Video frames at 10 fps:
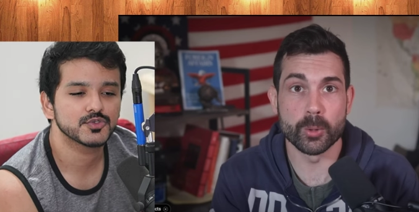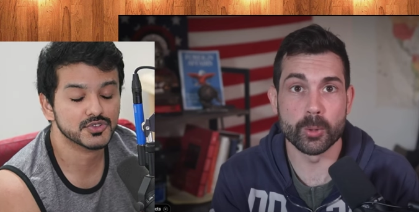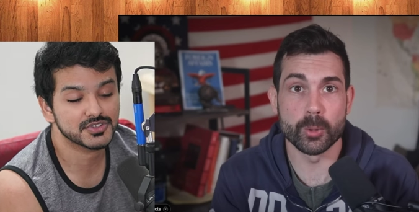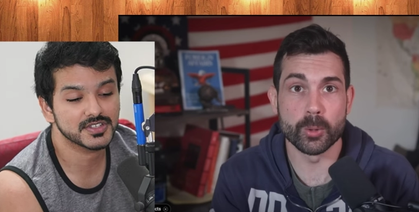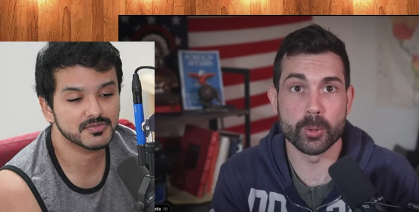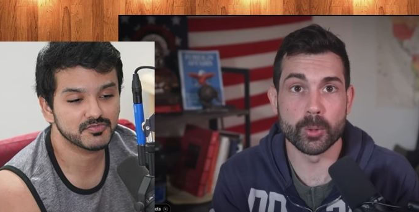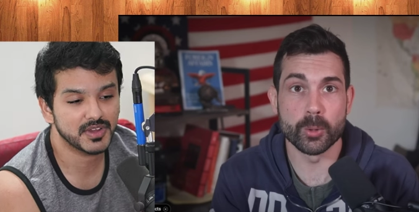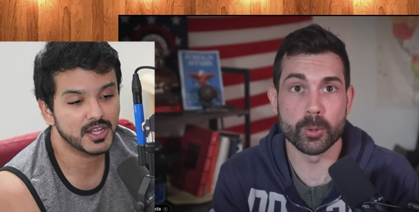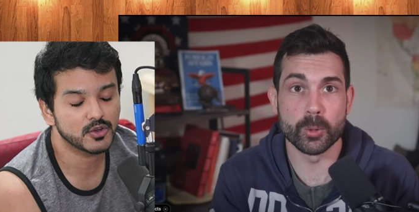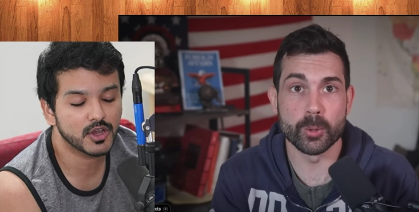Speaker 1: Russia,
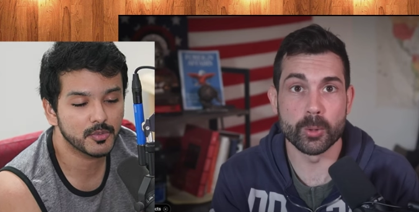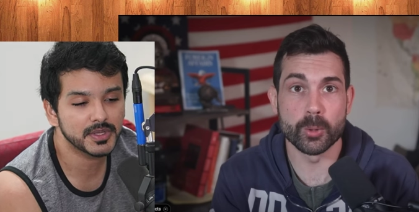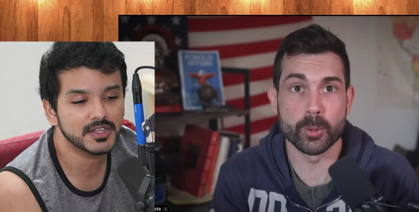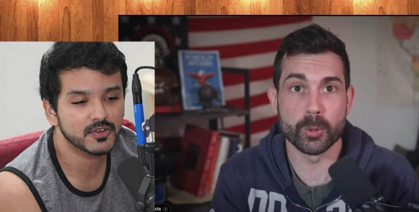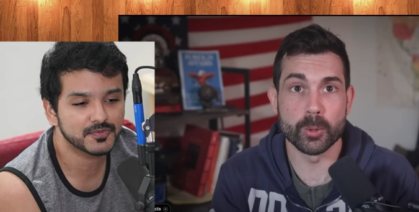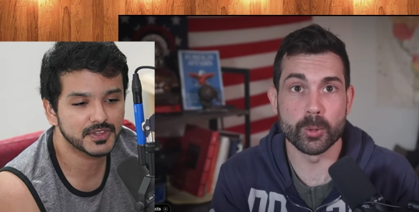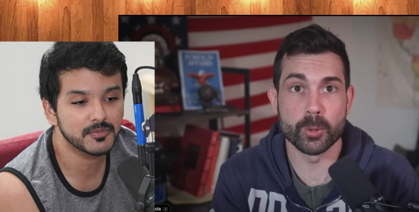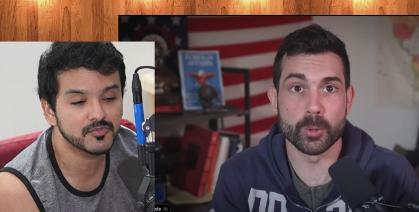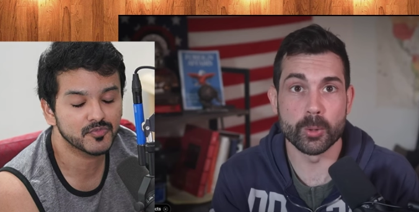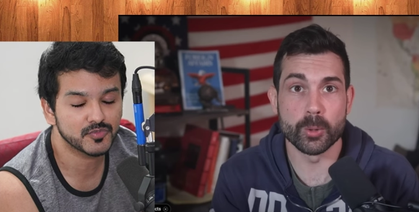I don't know how many of
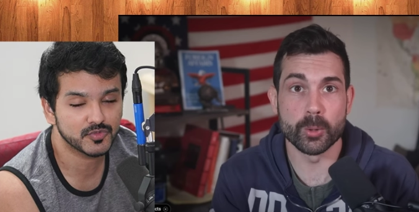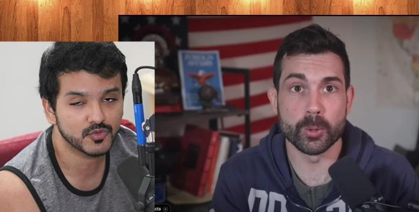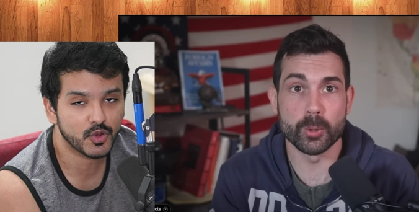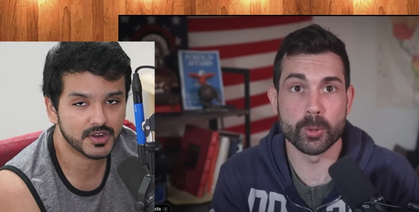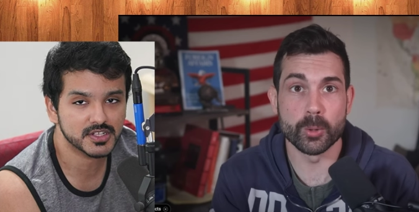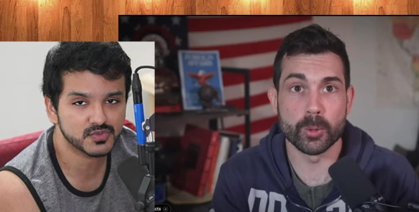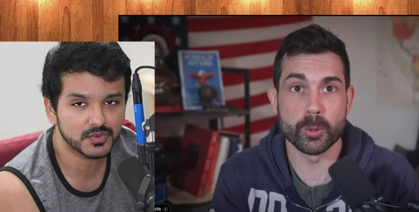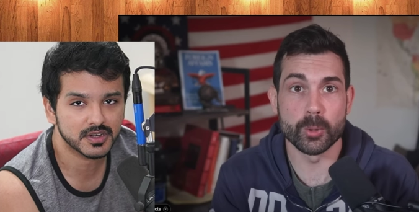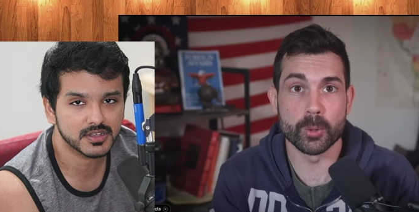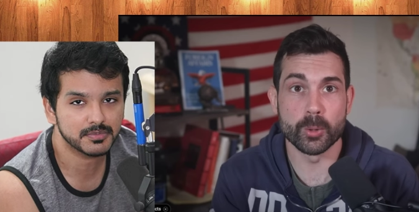them rockets
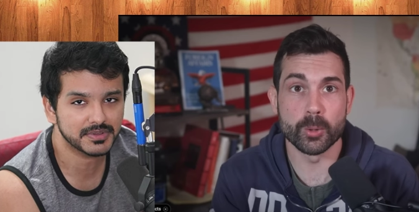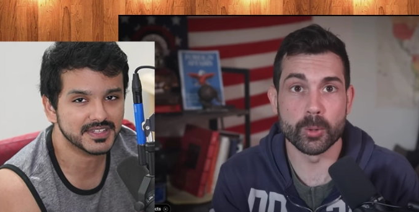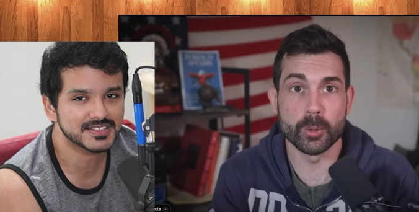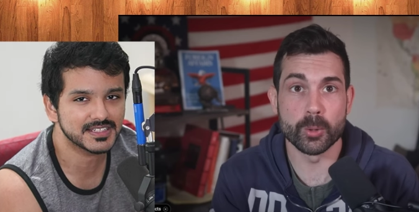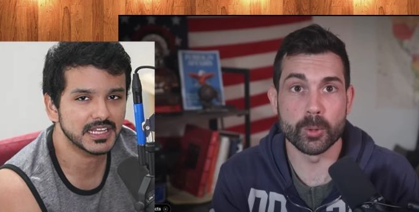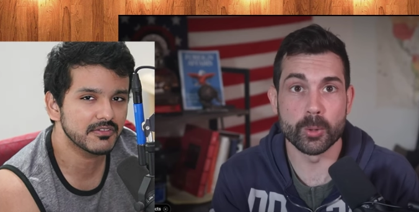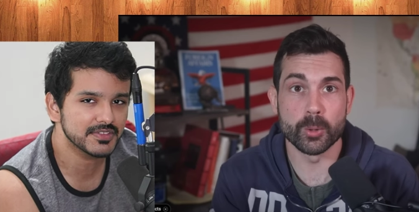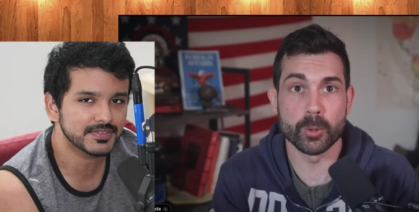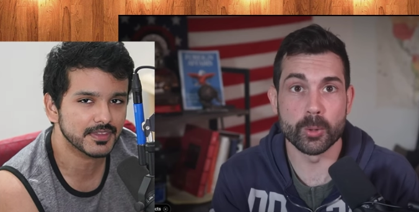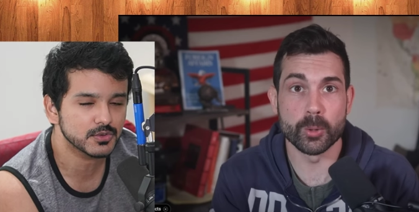work, but they're still
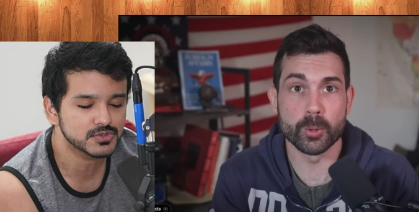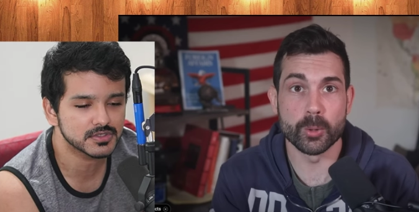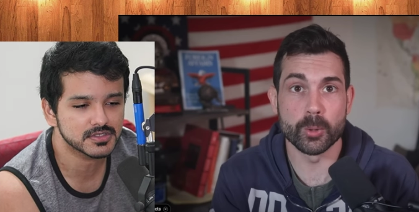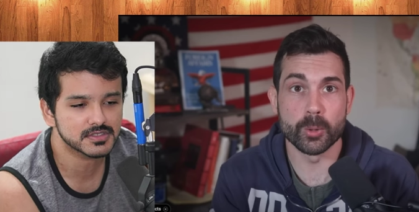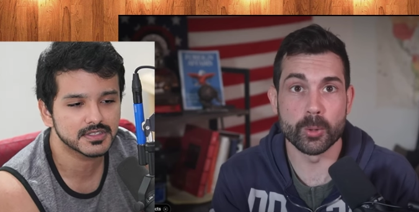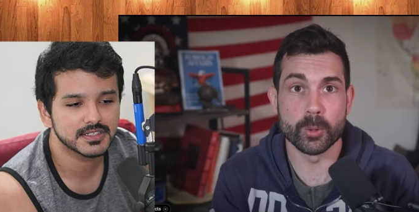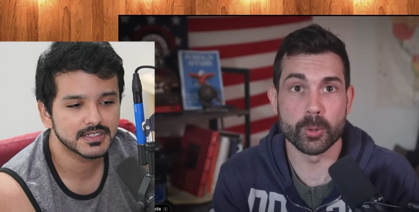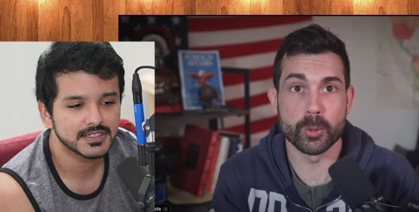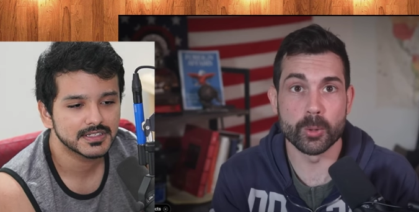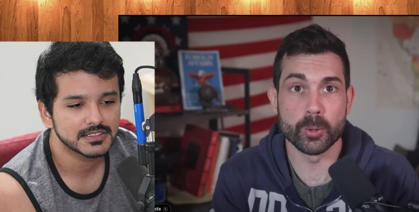having thousands.
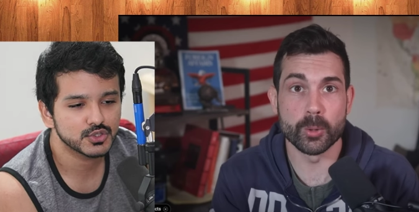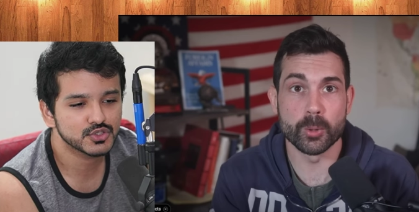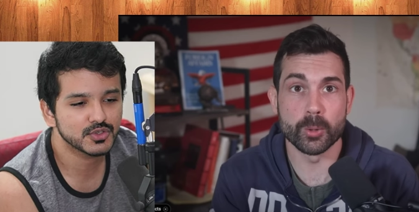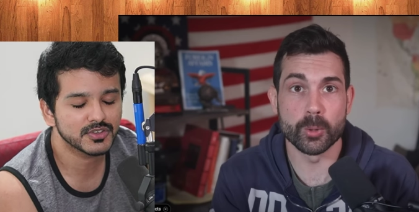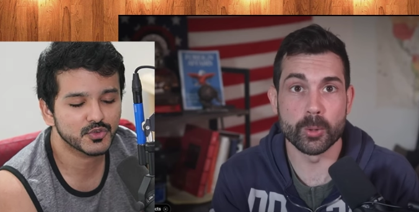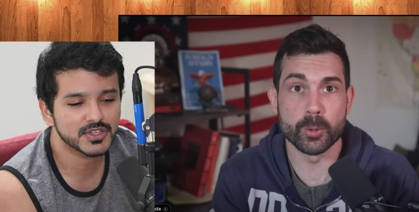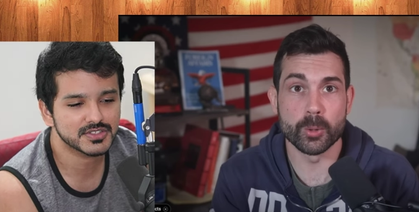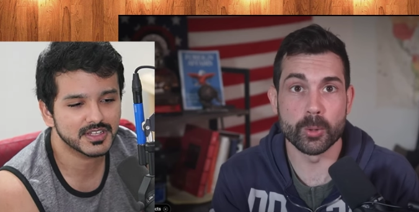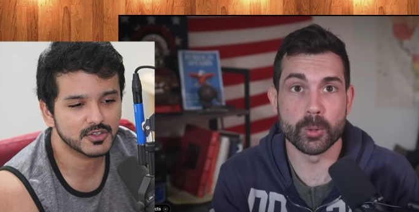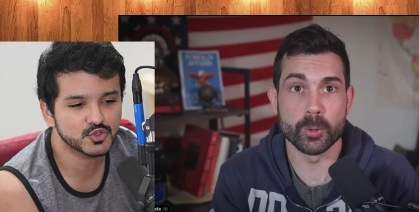So it's not a
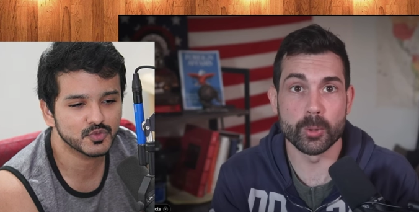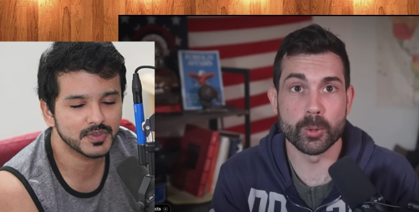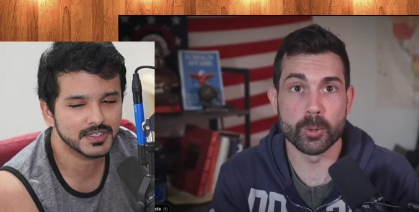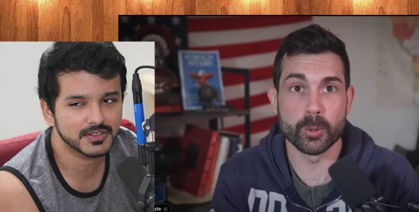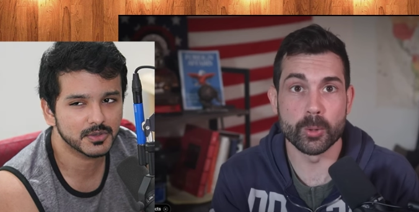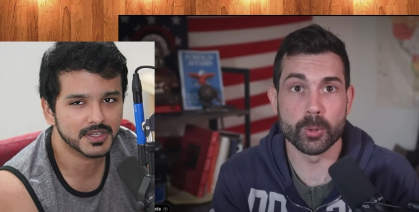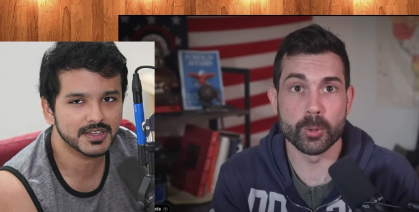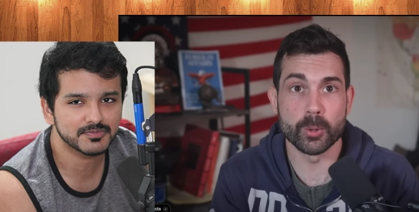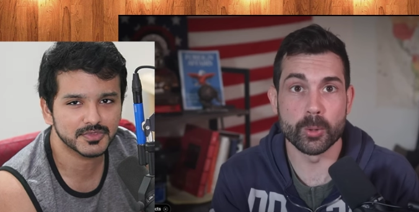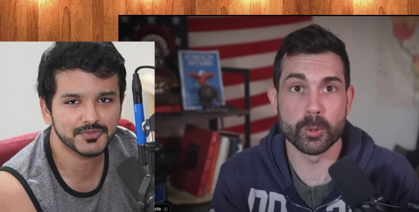question like, should we,
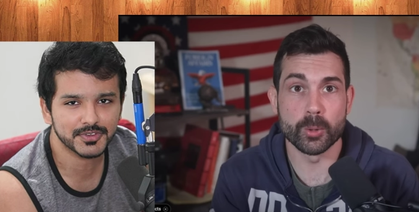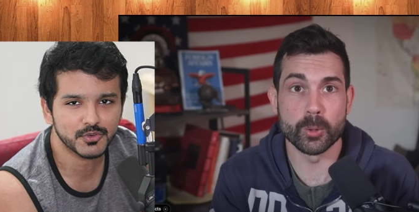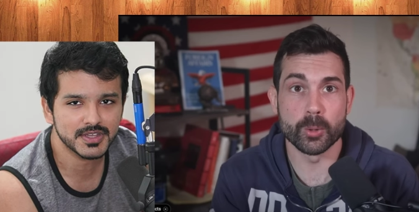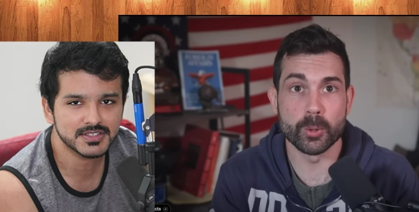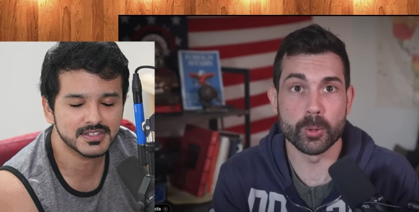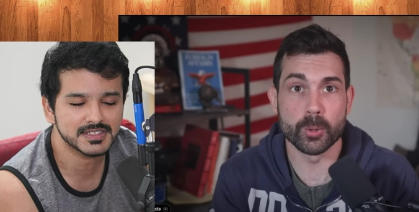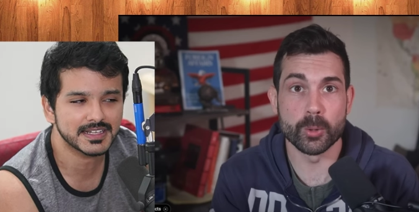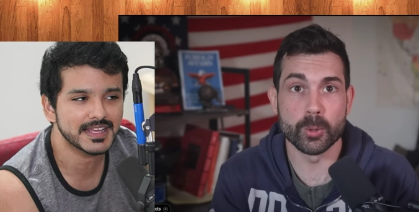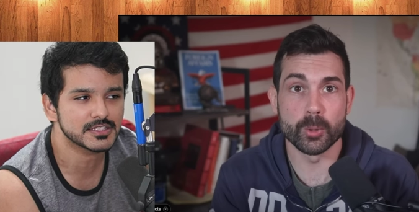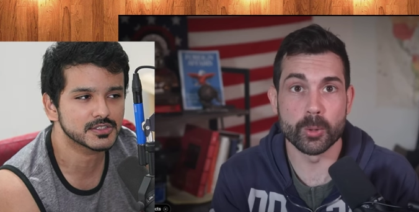okay, if the question is
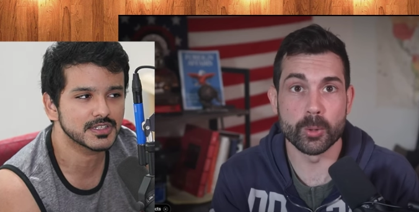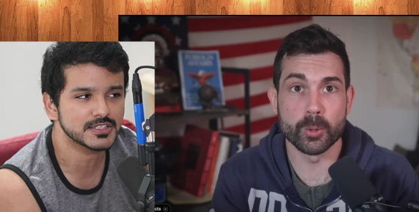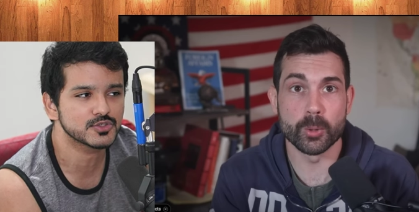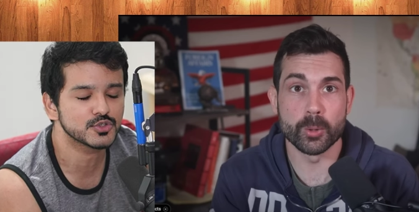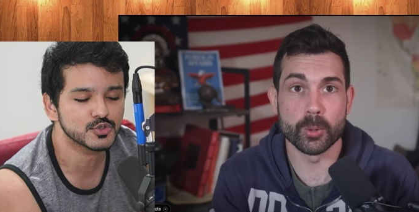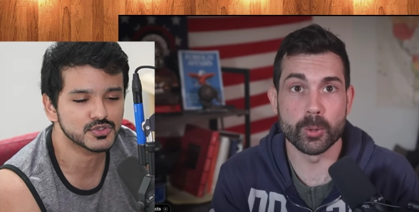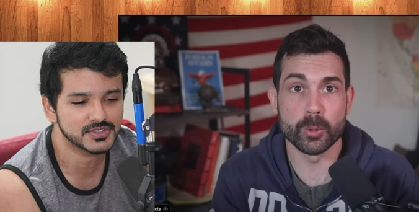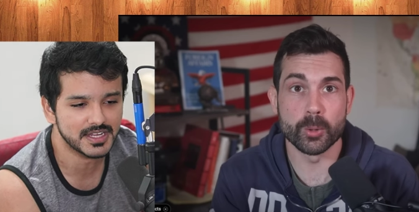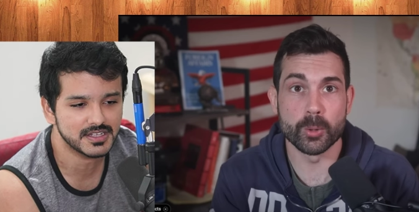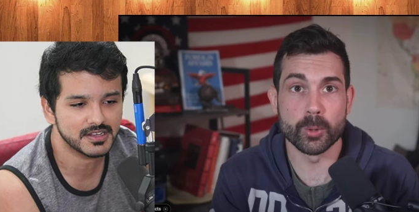like, let's, let's not do
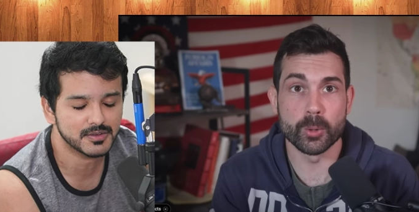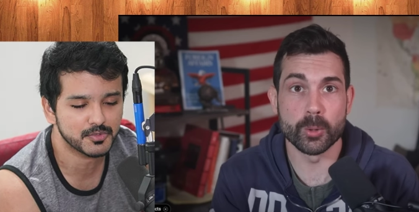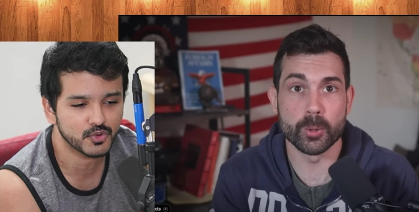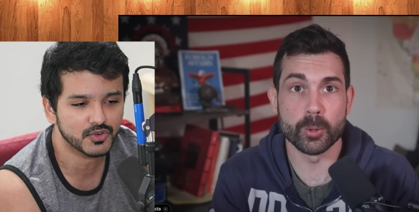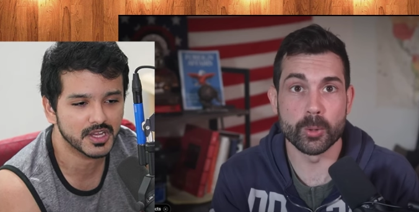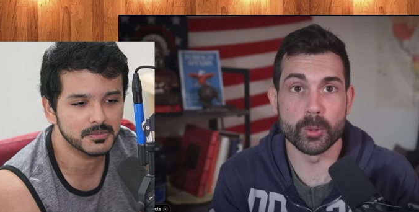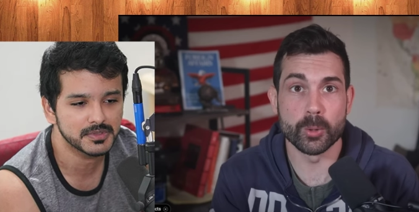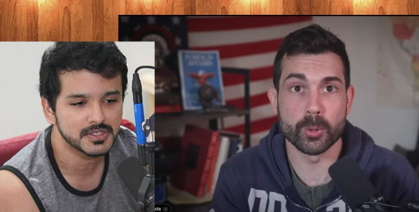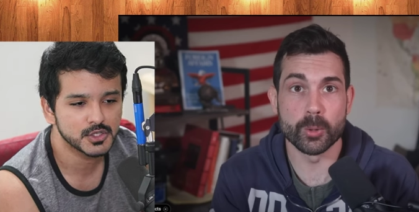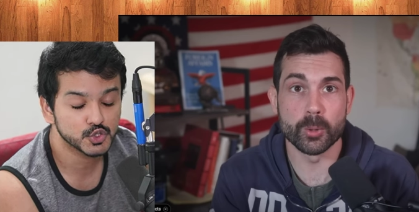Sentinel program,